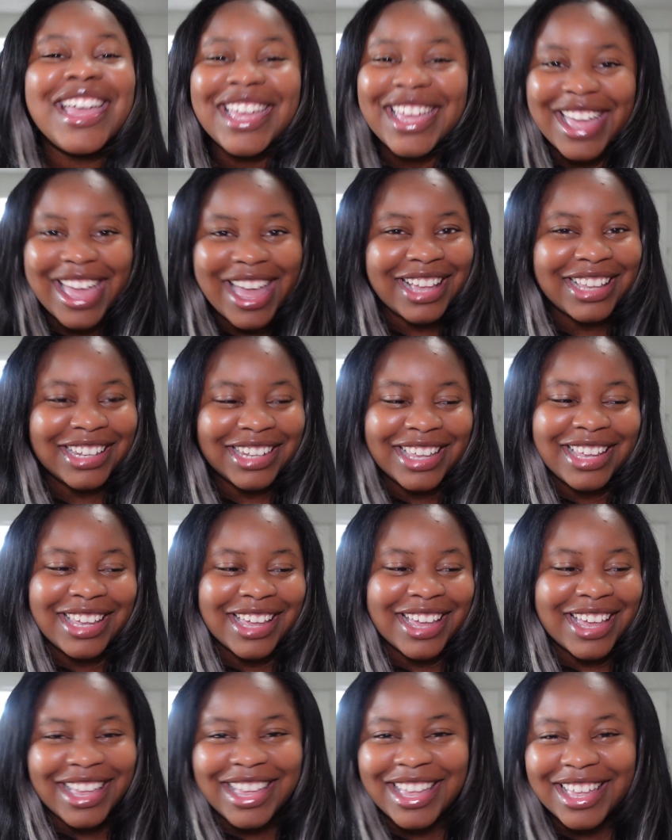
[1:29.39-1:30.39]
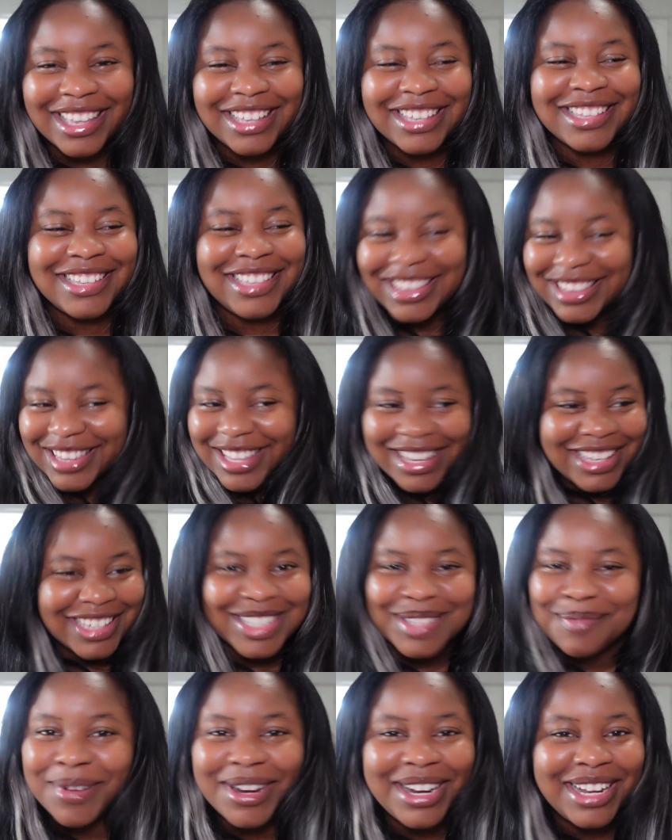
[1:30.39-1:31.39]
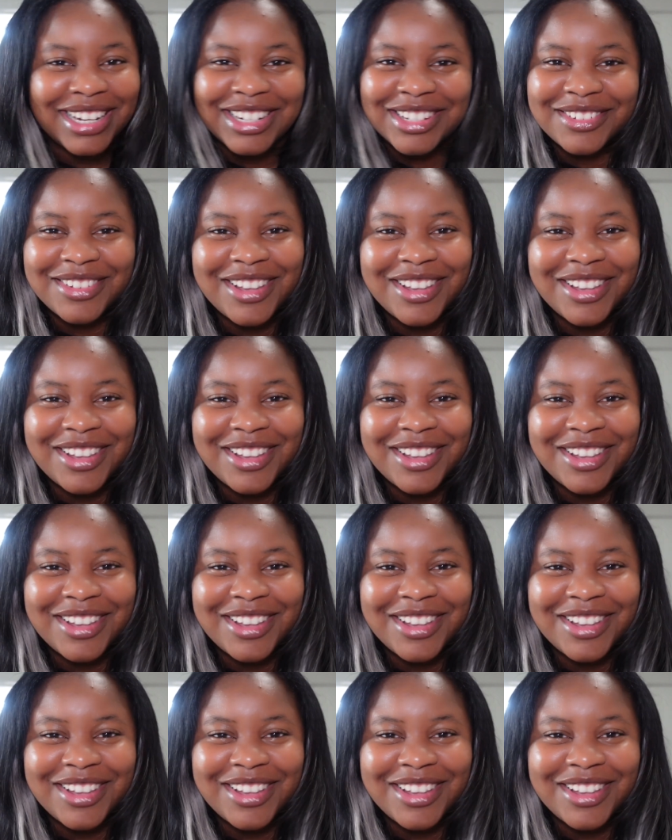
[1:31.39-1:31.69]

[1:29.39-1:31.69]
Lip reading: and act like it's brand new.